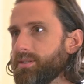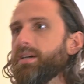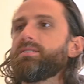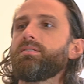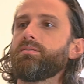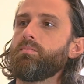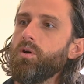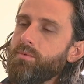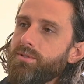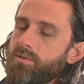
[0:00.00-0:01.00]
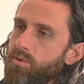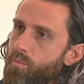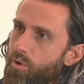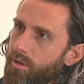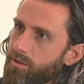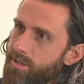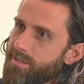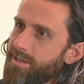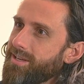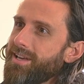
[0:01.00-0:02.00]
Yes, there's a moment to do a more
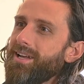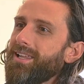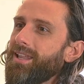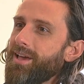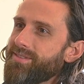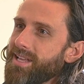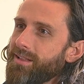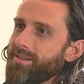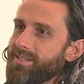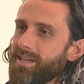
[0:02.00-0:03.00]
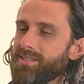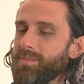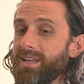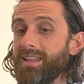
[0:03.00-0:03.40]
holistic lifestyle assessment.